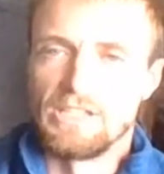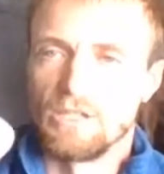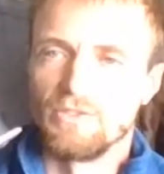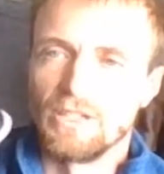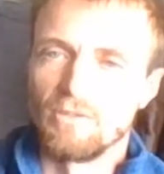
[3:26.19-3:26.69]
I
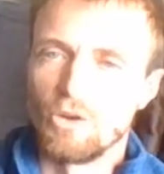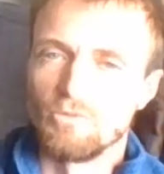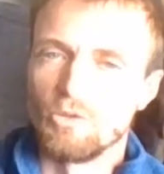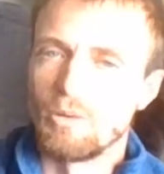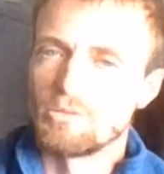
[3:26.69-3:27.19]
think I've gone
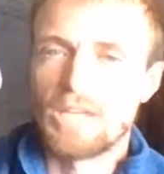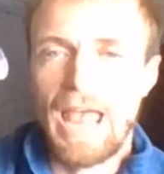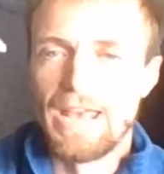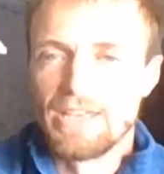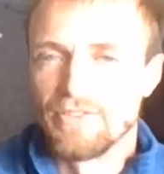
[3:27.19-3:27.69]
through about
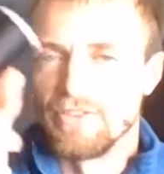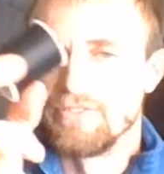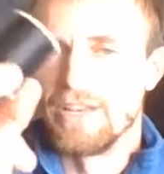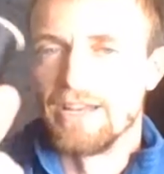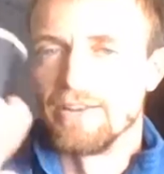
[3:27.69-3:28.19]
10 to
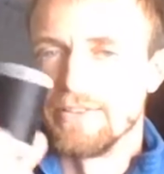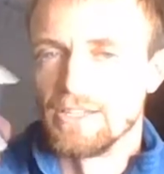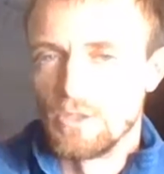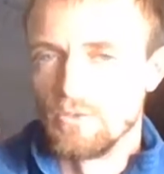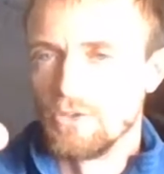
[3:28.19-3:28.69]
15 of these
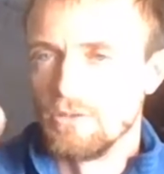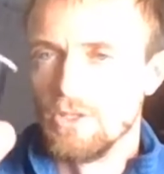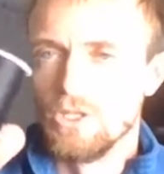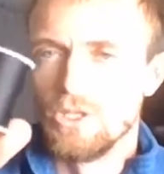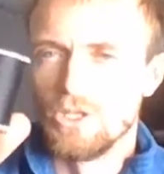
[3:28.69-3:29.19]
over
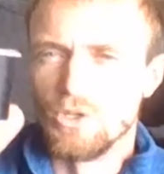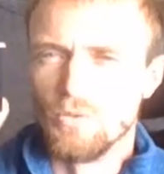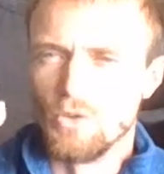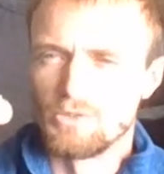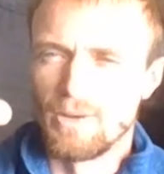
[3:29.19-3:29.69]

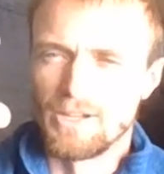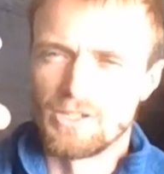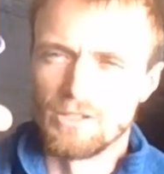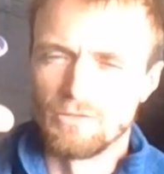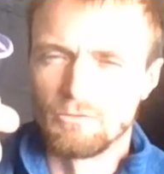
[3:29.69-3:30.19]
the space
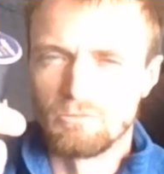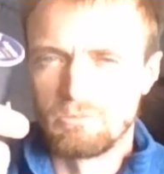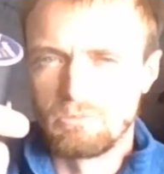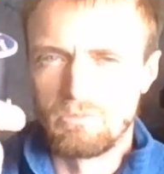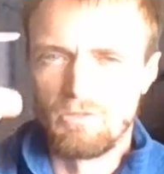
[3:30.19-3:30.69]
of
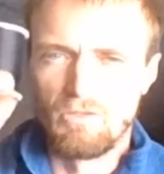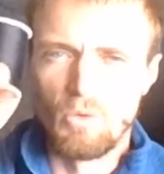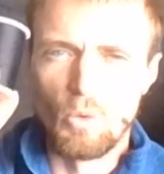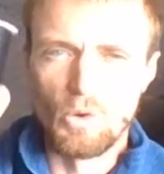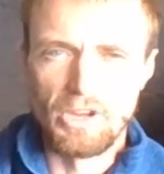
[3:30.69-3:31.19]

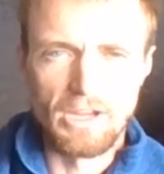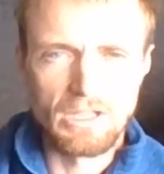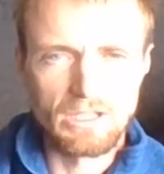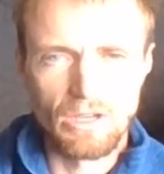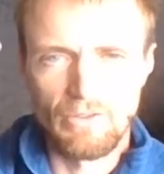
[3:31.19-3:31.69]
4
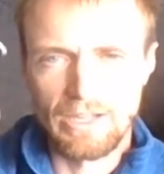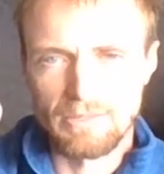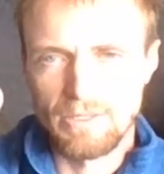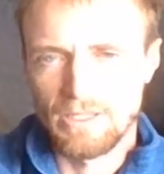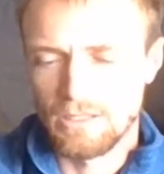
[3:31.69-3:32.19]
years, I think it's
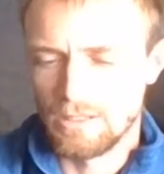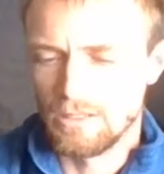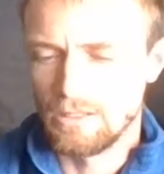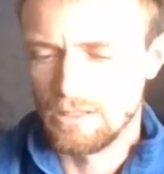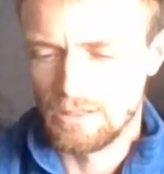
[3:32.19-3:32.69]
been.
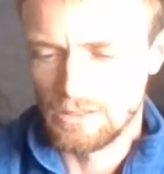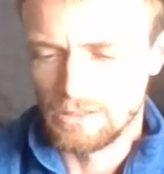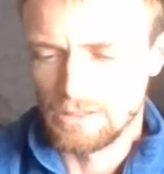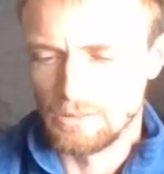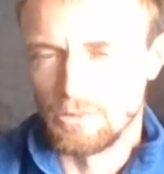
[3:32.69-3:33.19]

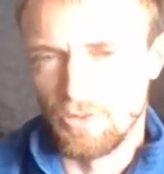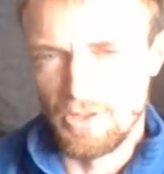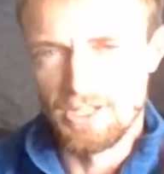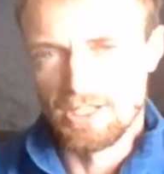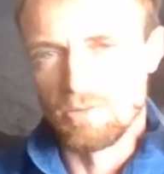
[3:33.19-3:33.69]
But
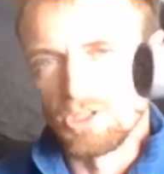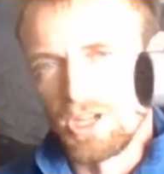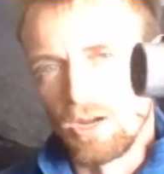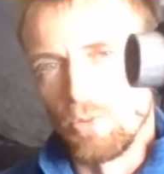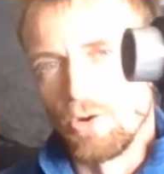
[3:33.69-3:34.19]
this is my
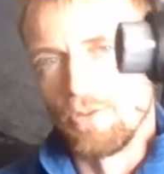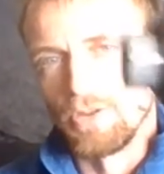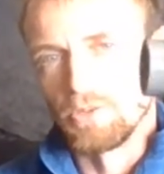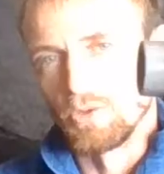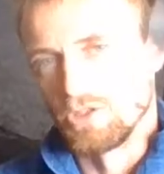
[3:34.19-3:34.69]
second one of
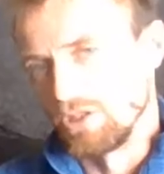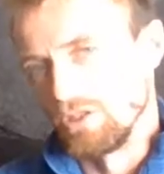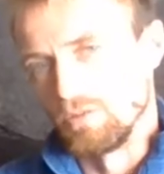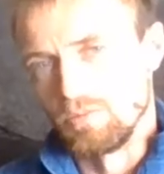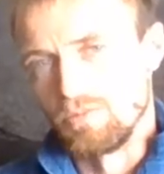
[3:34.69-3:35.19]
these ones,
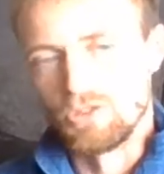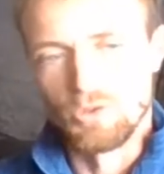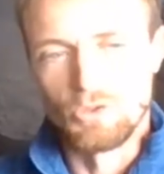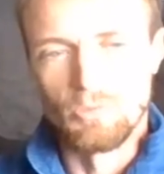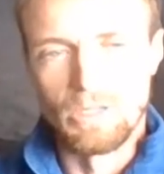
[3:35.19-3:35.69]
so it's
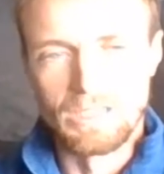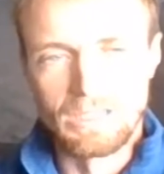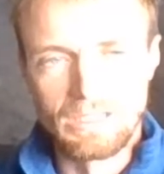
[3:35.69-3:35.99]
not too bad.